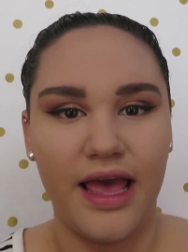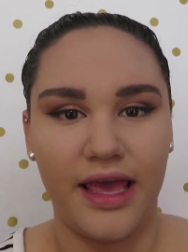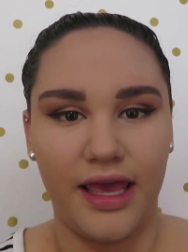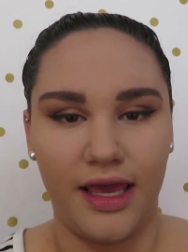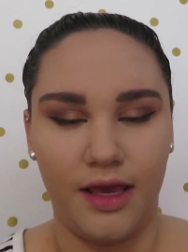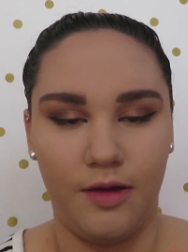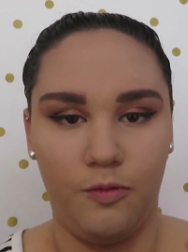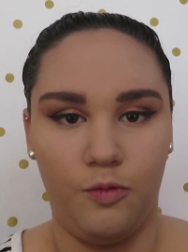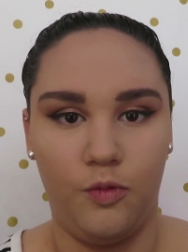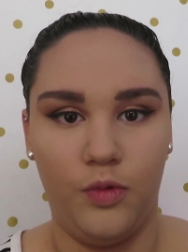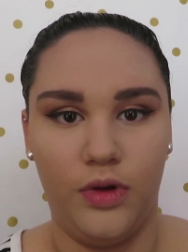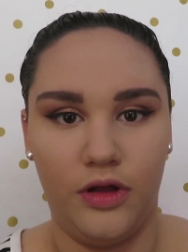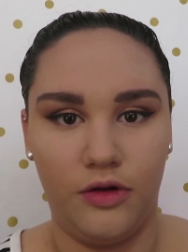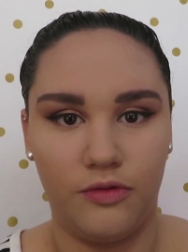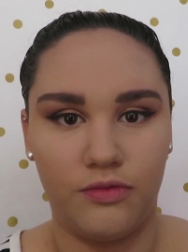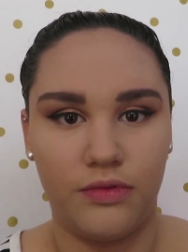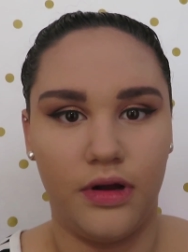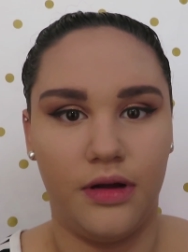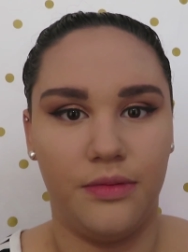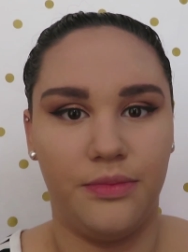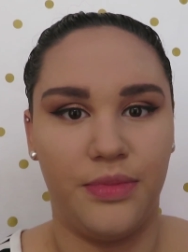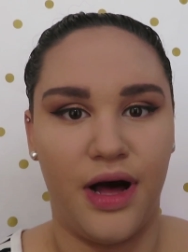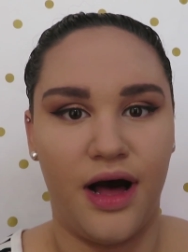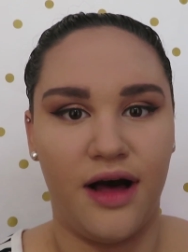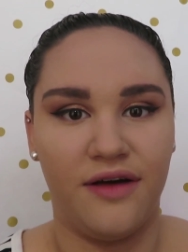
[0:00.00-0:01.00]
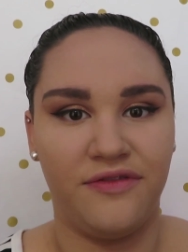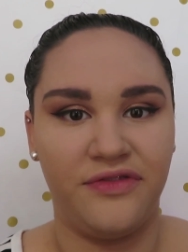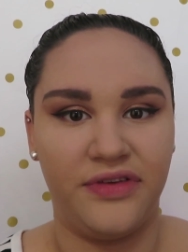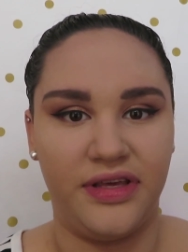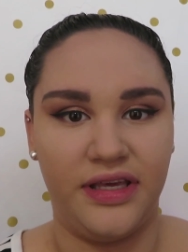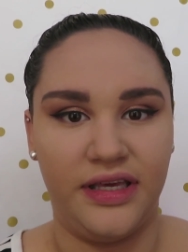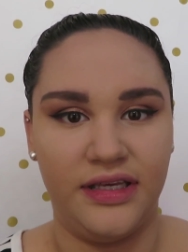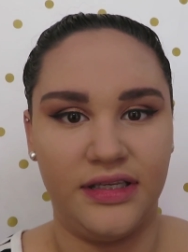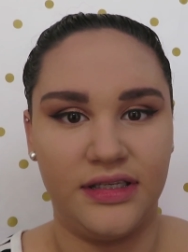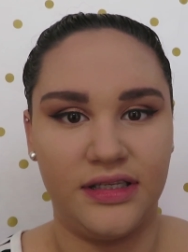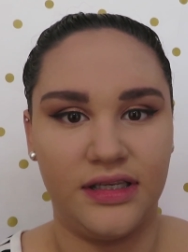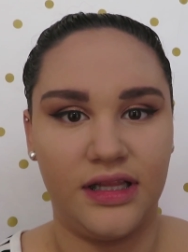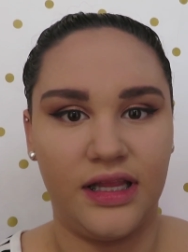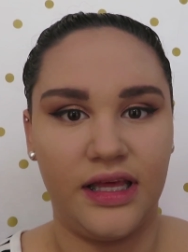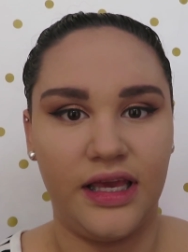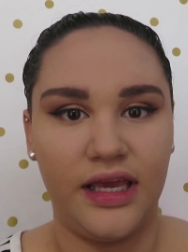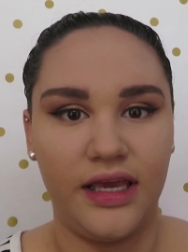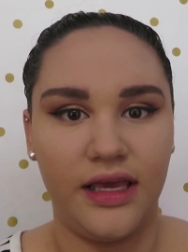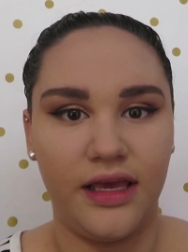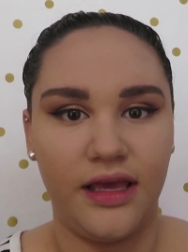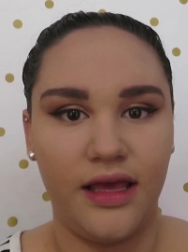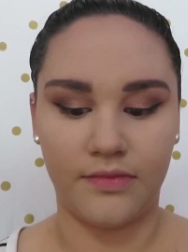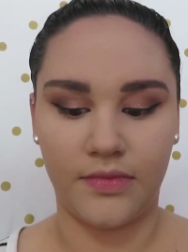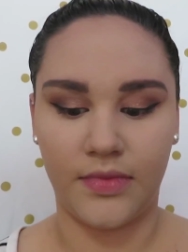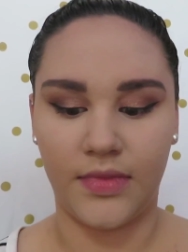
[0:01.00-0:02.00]
it will rub off
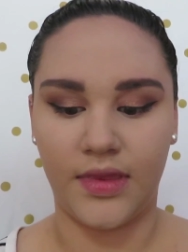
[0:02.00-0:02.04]
easily.